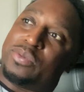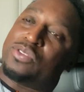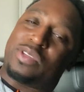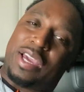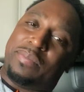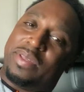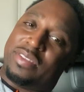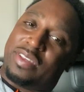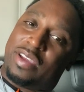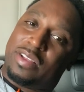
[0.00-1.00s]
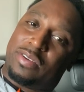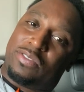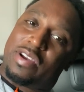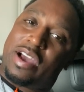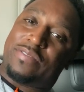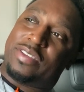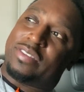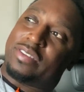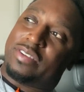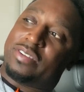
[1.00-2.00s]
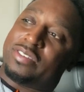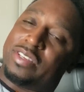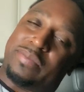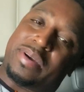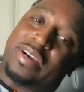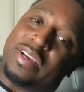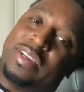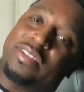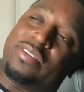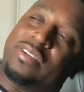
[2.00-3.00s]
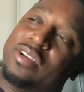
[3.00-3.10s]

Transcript: But you can't be scared to drive this semi either.